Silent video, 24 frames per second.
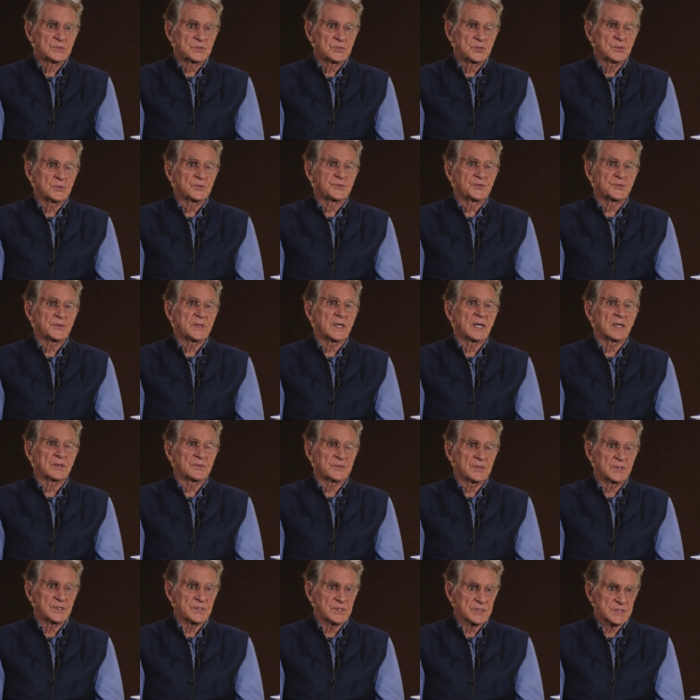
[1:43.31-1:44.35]
two, three
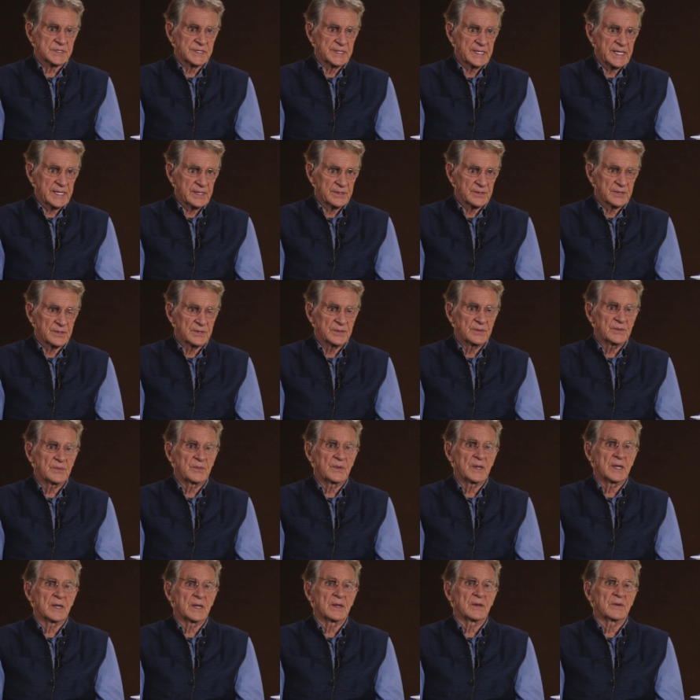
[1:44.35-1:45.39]
hundred years later,
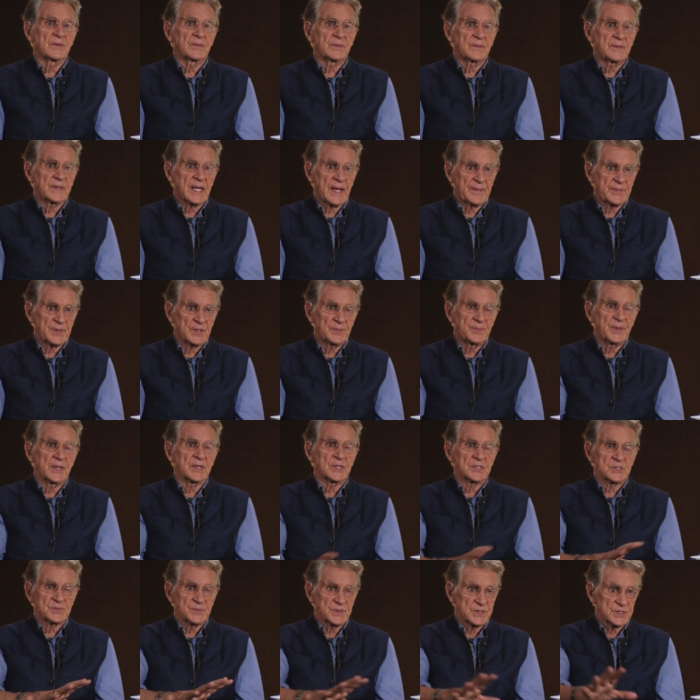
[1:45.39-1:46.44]
where capital
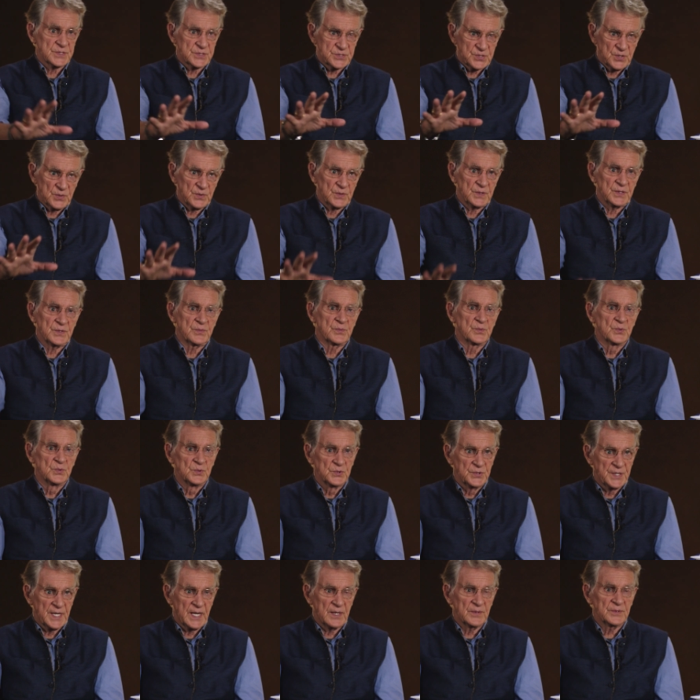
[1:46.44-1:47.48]
punishment is totally
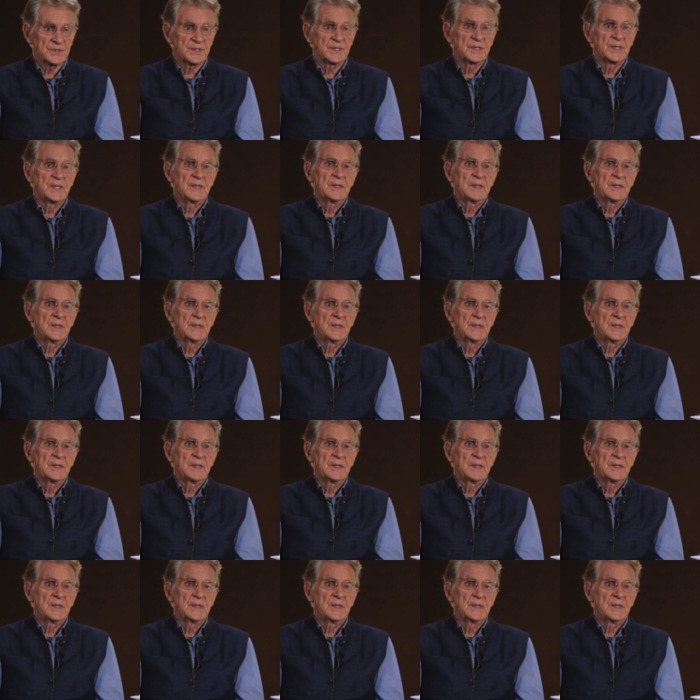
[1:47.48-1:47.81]
ruled out